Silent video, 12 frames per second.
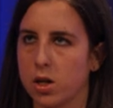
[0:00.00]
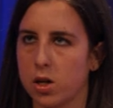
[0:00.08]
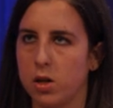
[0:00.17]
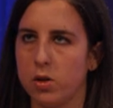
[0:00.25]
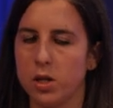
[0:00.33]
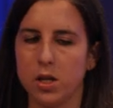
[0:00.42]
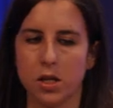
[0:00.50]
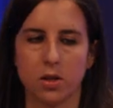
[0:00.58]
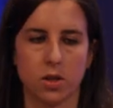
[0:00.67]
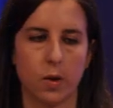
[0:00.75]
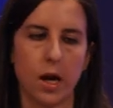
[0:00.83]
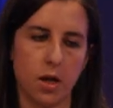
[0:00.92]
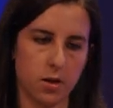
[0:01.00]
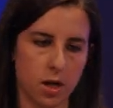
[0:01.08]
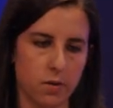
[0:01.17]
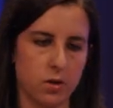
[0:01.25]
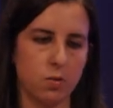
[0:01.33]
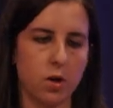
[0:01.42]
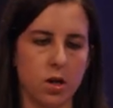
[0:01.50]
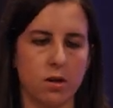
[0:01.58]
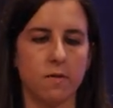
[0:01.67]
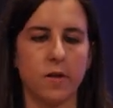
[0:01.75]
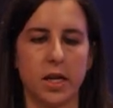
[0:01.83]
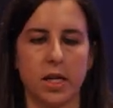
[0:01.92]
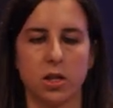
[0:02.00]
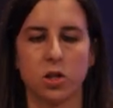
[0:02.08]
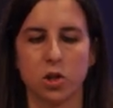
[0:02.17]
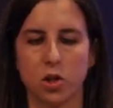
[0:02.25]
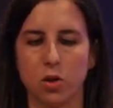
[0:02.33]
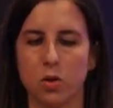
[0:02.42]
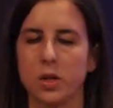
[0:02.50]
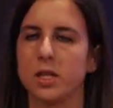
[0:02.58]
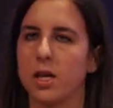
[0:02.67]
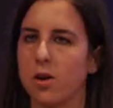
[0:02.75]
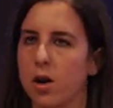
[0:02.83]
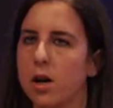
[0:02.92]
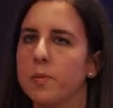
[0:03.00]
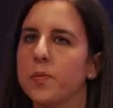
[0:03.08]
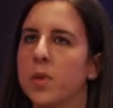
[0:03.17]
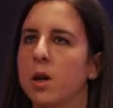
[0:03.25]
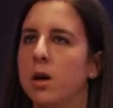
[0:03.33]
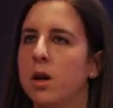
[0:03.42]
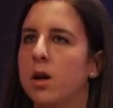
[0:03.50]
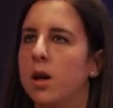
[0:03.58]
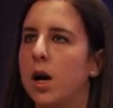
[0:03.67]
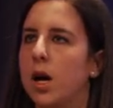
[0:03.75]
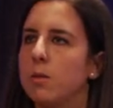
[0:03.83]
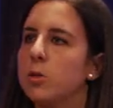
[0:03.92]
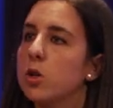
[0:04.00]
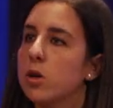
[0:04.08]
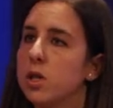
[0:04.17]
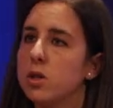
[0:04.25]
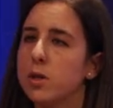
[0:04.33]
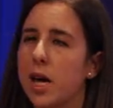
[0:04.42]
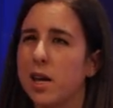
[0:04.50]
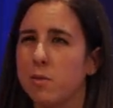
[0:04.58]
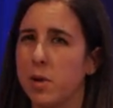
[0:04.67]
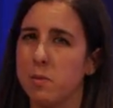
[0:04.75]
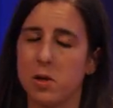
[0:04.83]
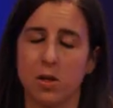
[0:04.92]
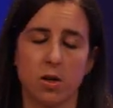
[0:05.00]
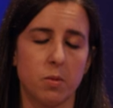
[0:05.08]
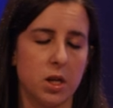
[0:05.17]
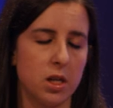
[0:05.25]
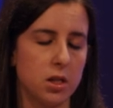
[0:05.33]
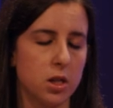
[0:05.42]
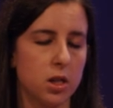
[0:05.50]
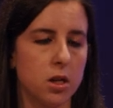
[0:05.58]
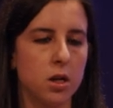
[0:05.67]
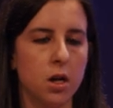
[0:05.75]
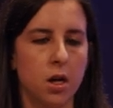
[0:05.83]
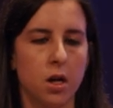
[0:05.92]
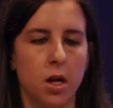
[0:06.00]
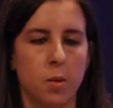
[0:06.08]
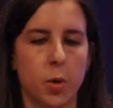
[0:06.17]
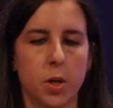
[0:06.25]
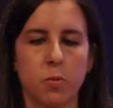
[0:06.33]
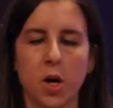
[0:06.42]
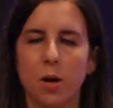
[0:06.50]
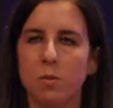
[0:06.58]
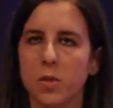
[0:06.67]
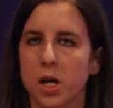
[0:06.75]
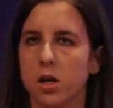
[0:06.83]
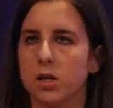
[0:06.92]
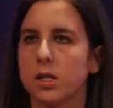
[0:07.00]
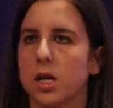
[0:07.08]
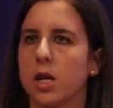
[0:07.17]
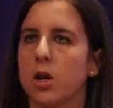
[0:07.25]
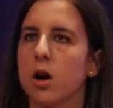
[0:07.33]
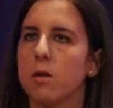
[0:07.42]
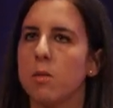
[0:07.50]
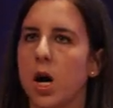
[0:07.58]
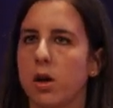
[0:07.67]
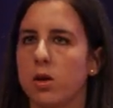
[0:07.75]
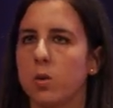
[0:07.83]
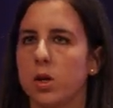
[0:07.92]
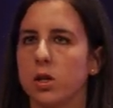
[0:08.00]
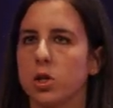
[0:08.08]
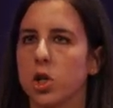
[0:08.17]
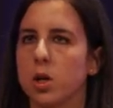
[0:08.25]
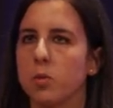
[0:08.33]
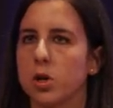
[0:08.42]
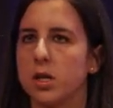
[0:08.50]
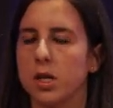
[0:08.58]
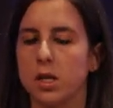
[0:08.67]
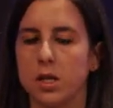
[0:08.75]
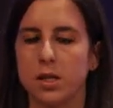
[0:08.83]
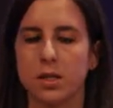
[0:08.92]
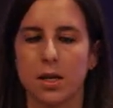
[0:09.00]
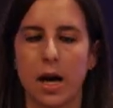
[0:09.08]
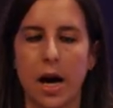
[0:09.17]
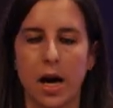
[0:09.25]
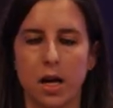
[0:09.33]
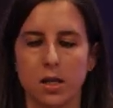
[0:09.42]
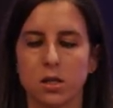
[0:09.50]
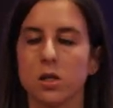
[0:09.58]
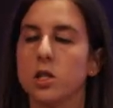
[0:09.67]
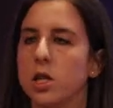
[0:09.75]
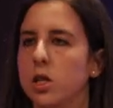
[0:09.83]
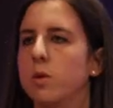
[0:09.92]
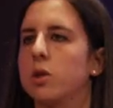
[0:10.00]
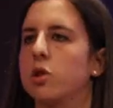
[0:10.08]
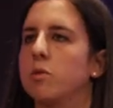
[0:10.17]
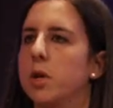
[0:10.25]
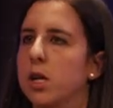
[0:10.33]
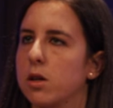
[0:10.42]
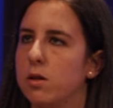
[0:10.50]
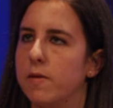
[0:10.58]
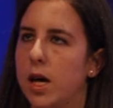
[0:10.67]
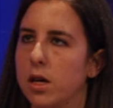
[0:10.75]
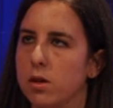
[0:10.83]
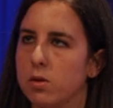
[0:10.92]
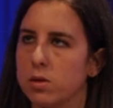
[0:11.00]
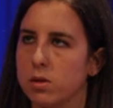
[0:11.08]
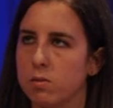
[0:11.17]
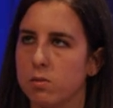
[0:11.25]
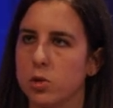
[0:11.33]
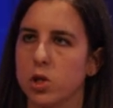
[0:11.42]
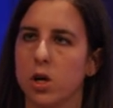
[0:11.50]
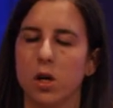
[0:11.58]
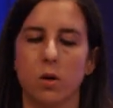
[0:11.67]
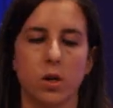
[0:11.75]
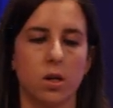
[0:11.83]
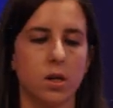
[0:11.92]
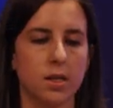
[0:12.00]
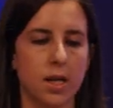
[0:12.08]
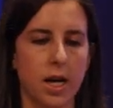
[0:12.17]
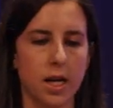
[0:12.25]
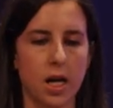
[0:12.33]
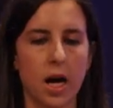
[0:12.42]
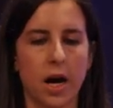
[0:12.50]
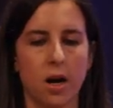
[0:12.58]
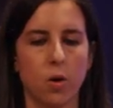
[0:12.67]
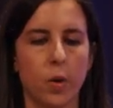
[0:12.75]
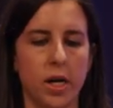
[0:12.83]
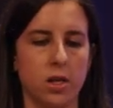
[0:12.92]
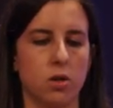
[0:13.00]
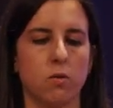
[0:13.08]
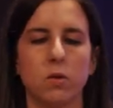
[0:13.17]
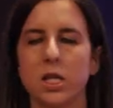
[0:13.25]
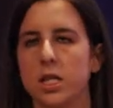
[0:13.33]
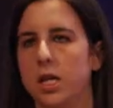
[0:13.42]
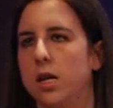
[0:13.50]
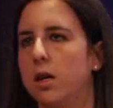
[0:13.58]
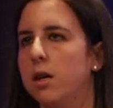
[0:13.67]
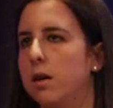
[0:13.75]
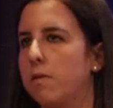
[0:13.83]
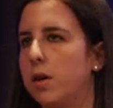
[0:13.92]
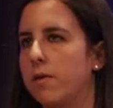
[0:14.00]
encoded these, so healthcare was 1, finance 2, et cetera? You could do that, it might be a little bit easier, but the problem there is then our model will interpret these as continuous numerical values. So it'll assign a higher weight to retail if we